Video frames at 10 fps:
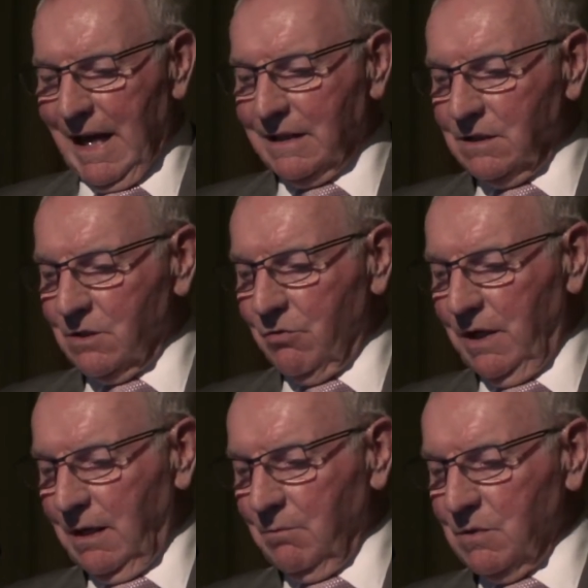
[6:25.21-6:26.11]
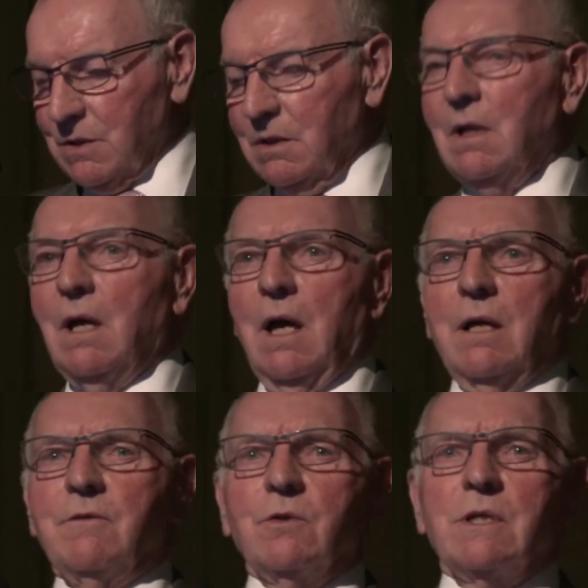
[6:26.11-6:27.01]
hand creams,
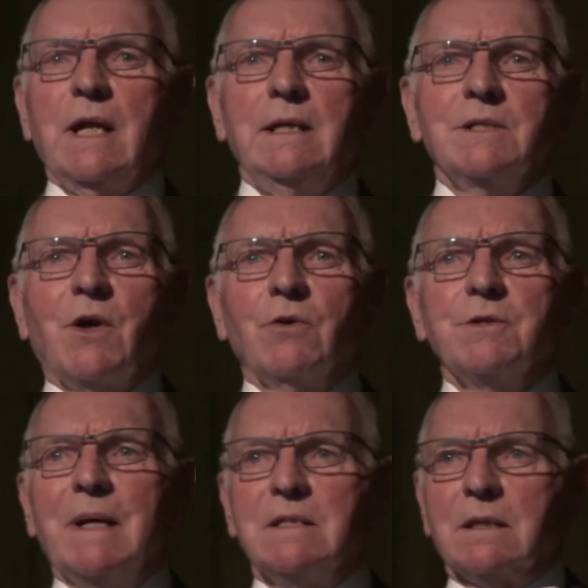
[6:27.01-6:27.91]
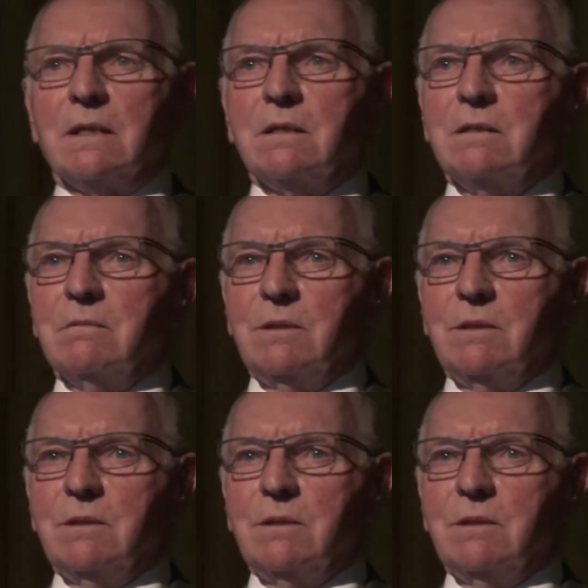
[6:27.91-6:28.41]
and of course ladies' cosmetics,